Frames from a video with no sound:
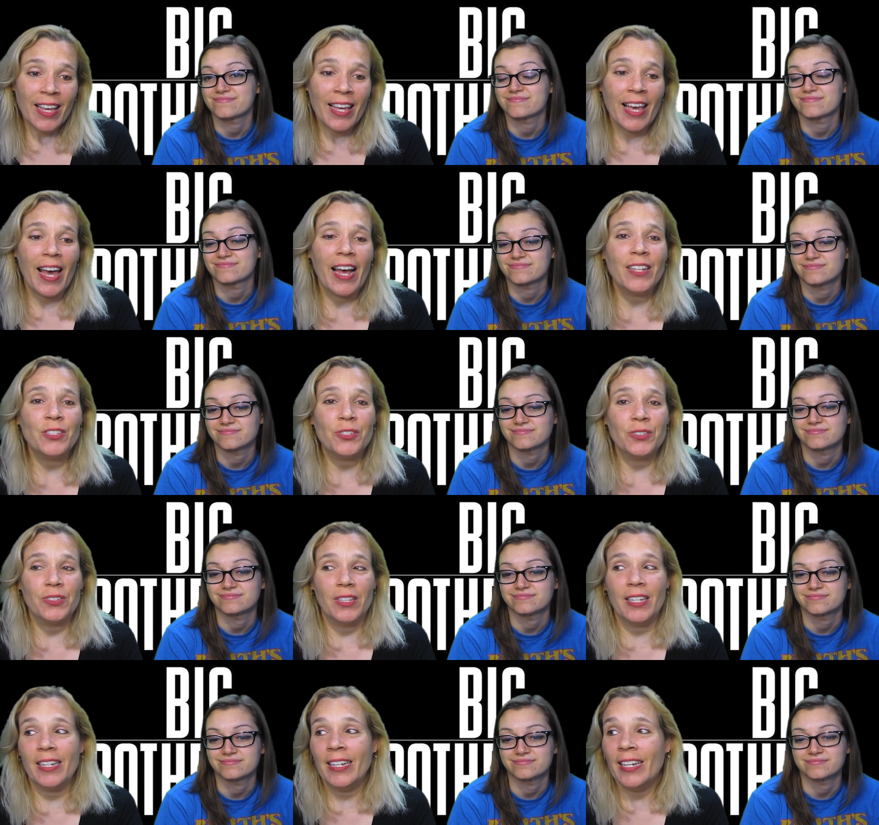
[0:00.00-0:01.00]
Speaker 1: yeah,
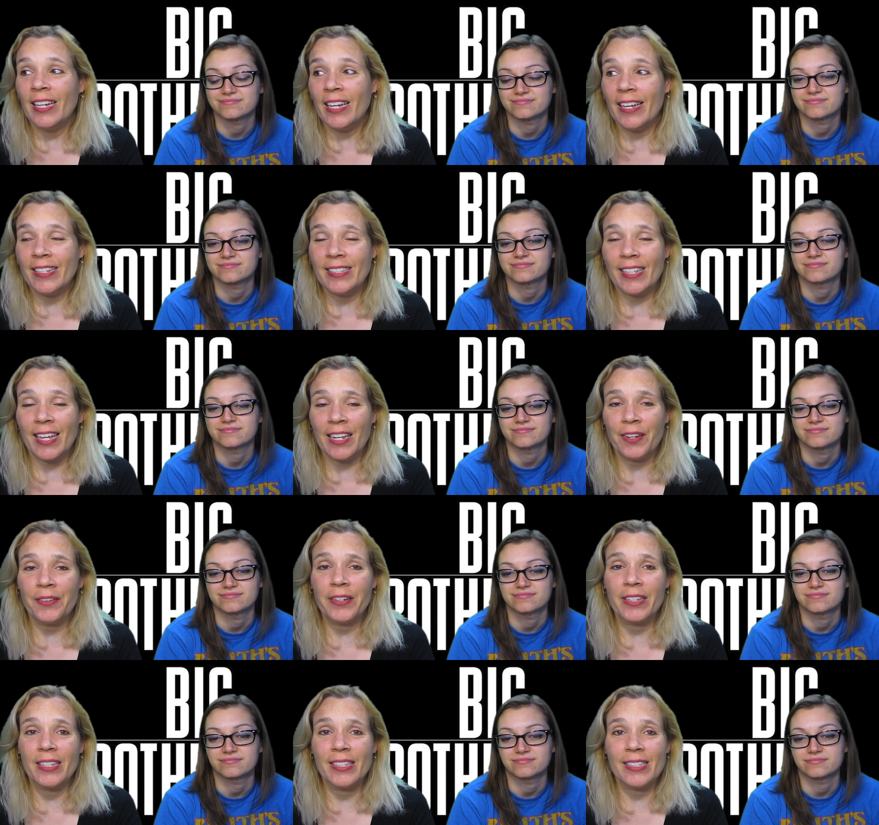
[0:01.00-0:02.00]
Julie, it's getting
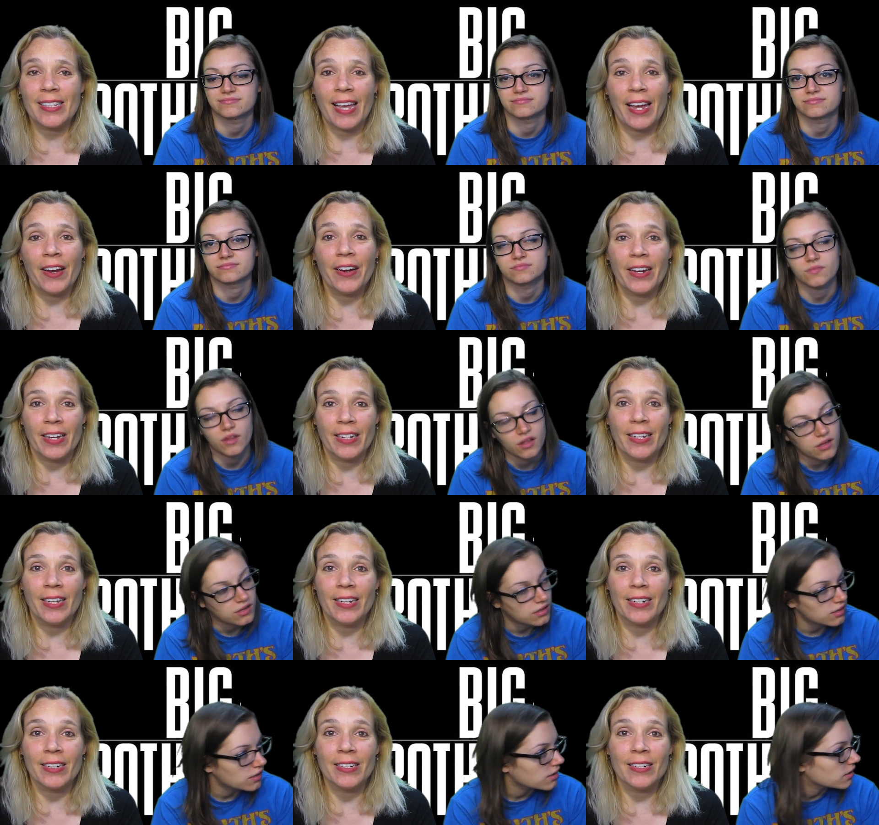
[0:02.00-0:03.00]
really scary in
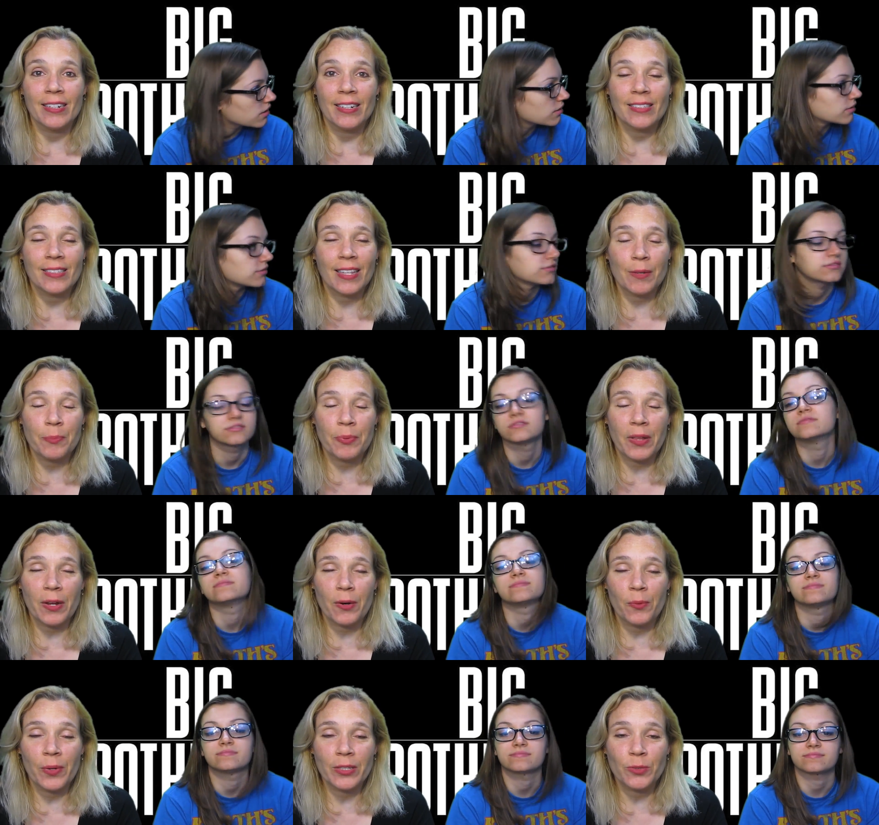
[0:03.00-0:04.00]
here. It's like Blair
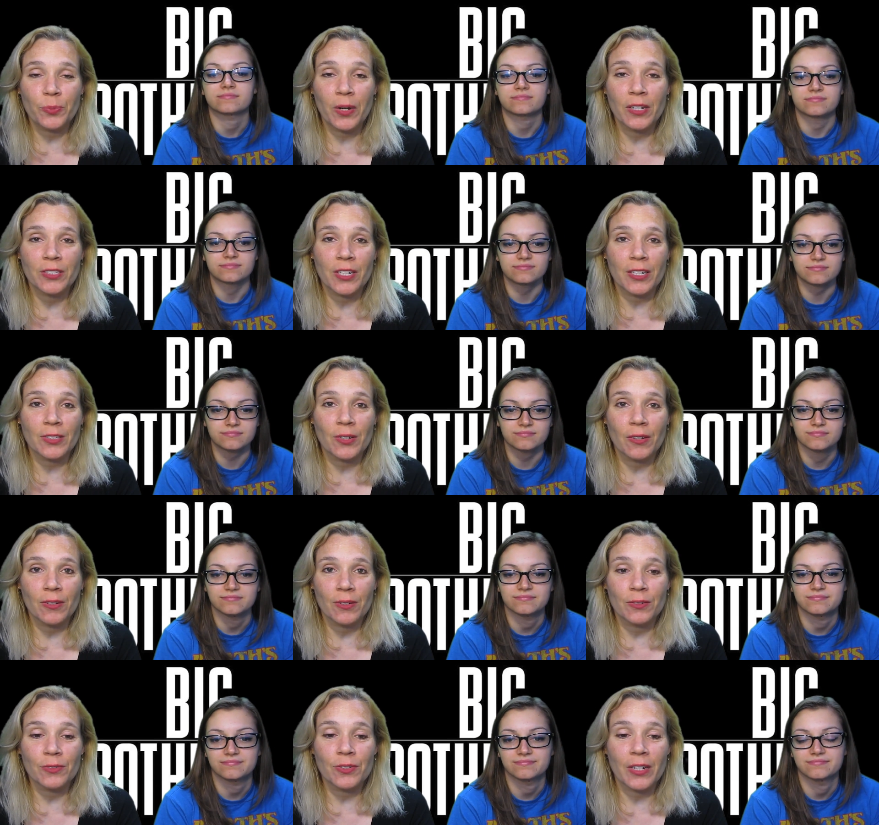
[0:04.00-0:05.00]
Witch Project all
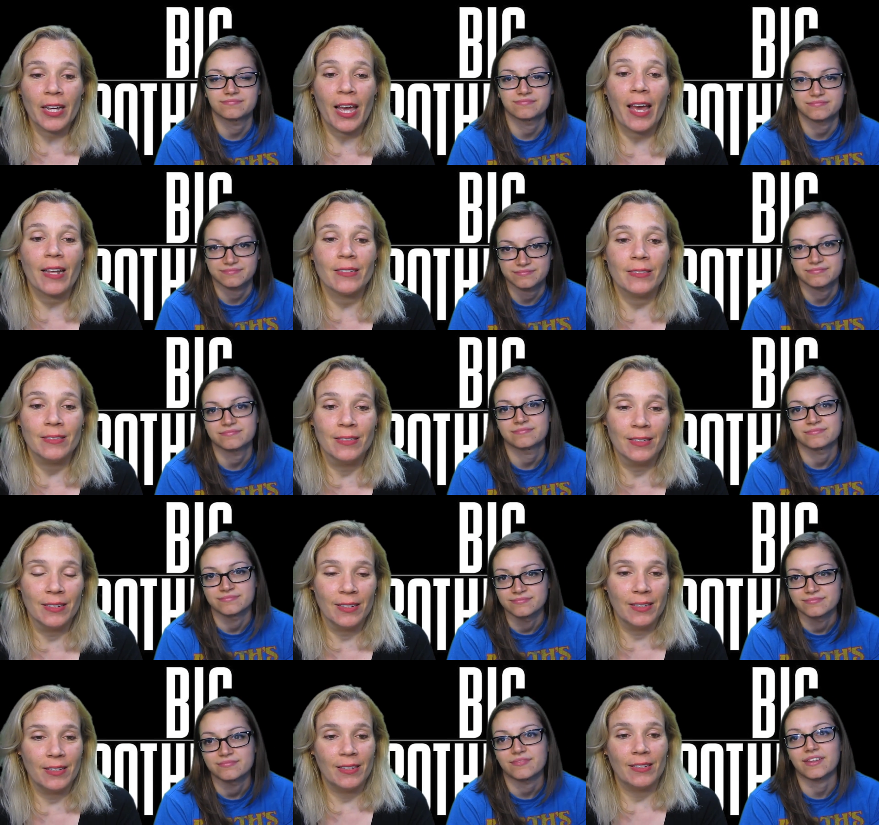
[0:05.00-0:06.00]
over again.
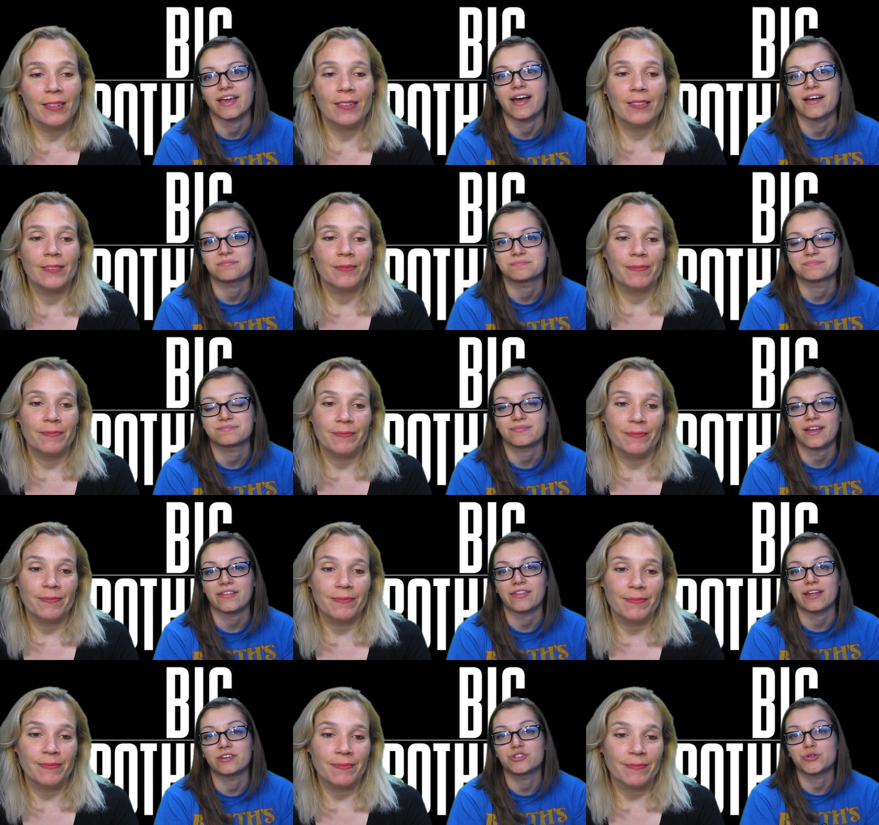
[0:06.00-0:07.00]
Speaker 2: Yeah.
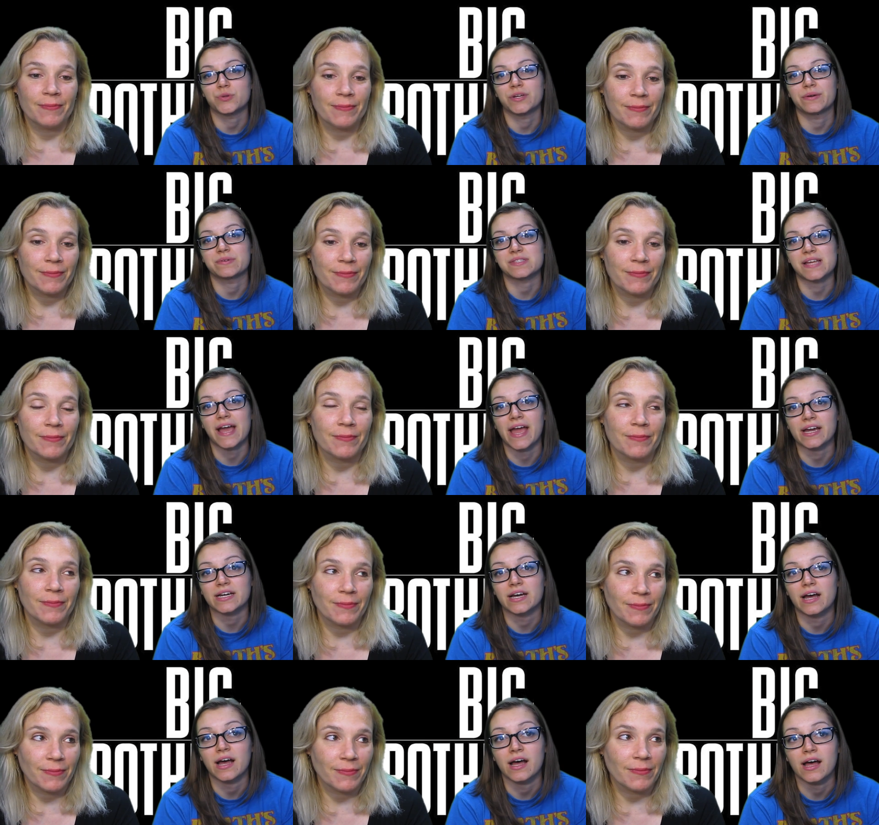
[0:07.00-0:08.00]
And then Julie was like,
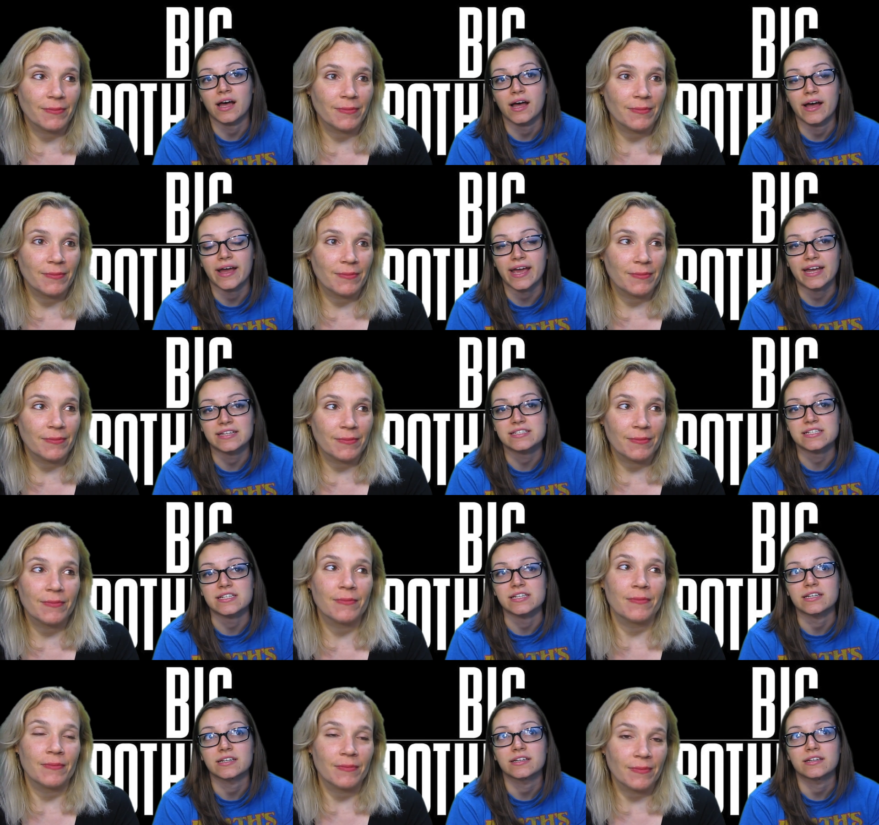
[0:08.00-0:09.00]
uh,
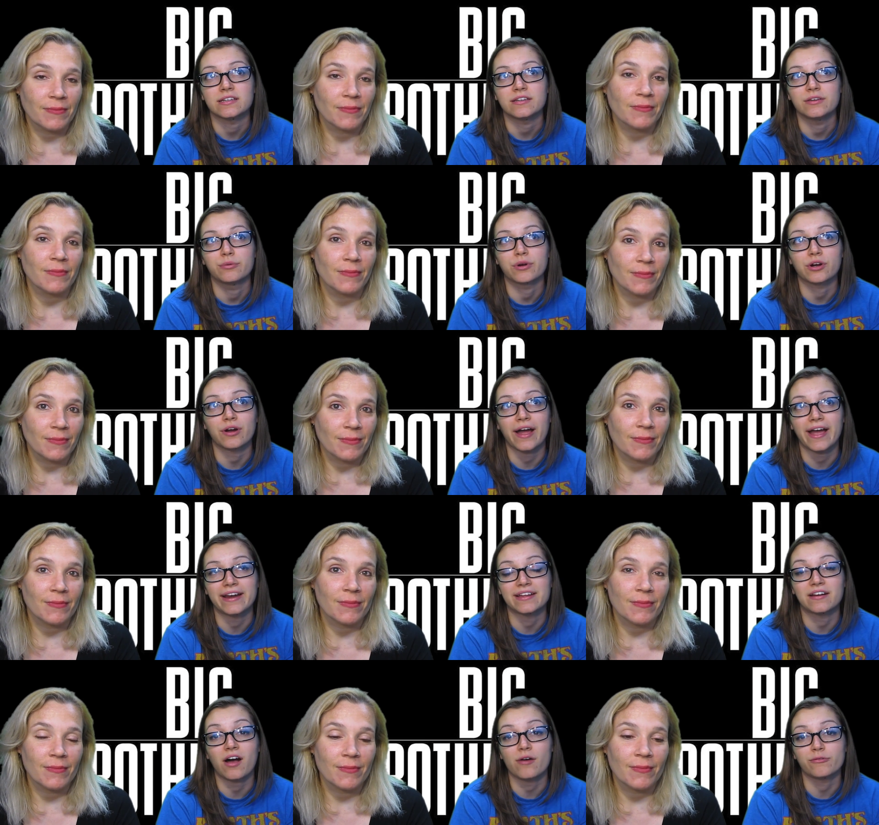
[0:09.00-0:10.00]
Andy, you were crying
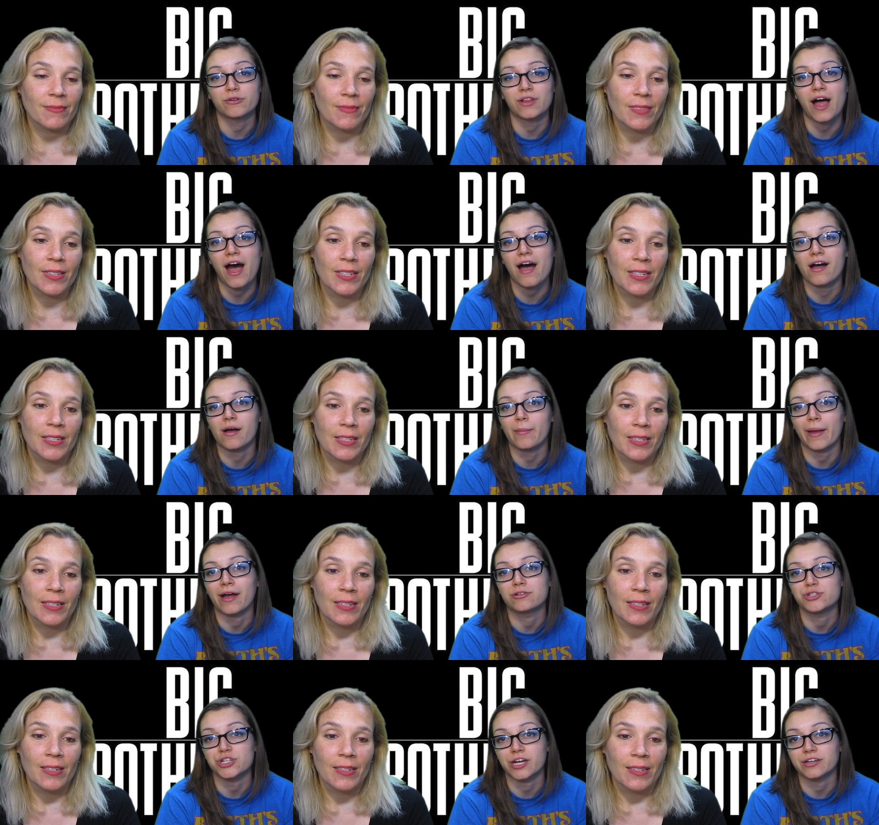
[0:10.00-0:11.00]
an awful lot
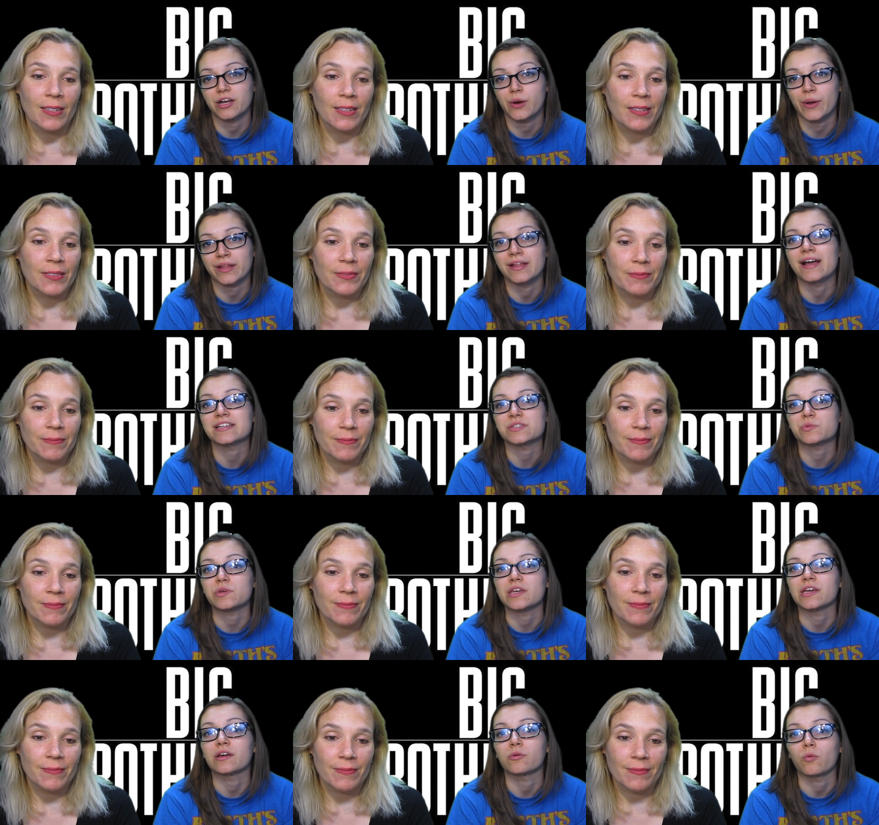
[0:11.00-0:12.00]
about Judd going last week.